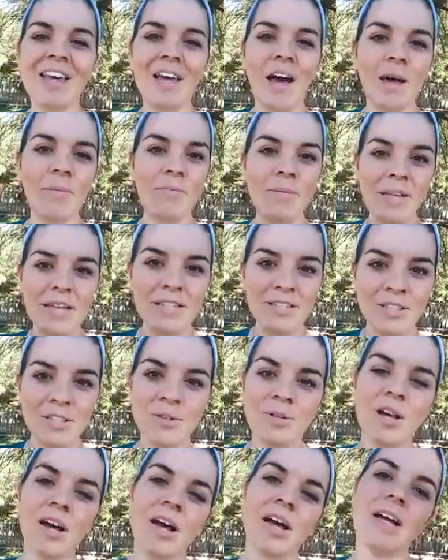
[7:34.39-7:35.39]
God bless
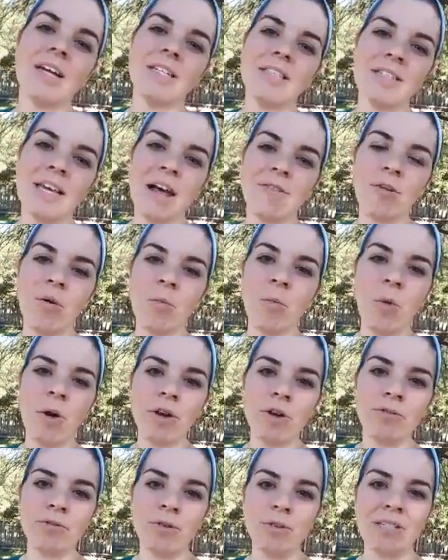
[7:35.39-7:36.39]
you guys. Have a
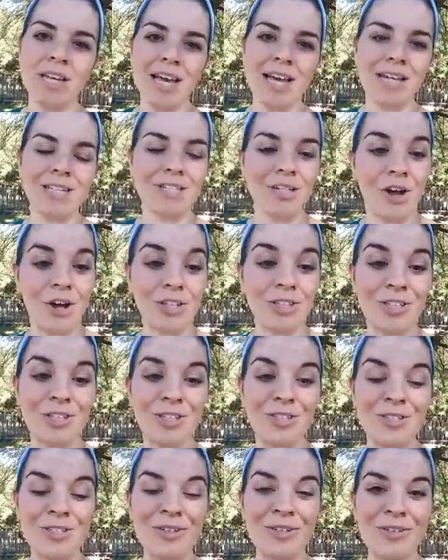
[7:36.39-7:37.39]
wonderful day. Talk to
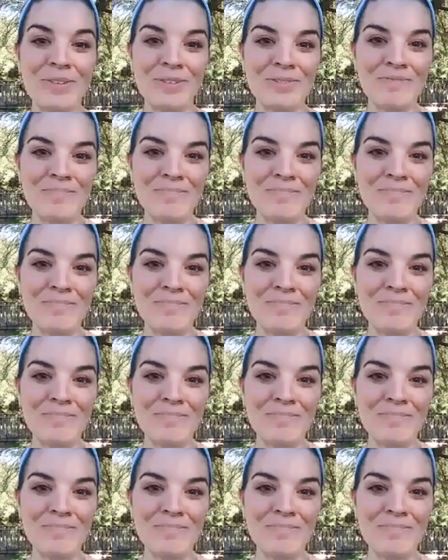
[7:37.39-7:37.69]
you soon.